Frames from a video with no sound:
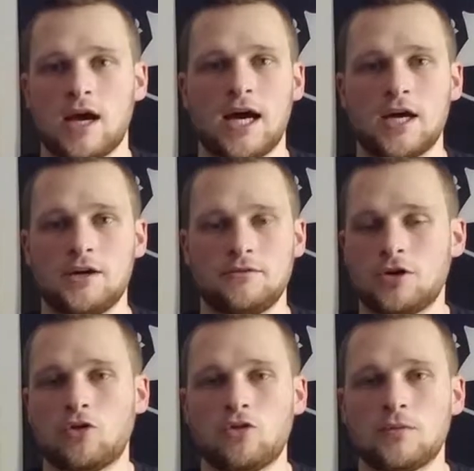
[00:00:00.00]
I
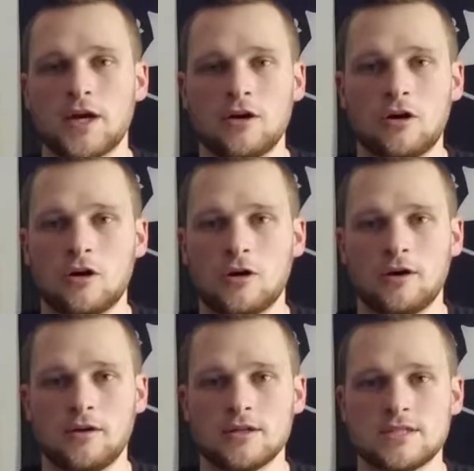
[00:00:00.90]
total my car,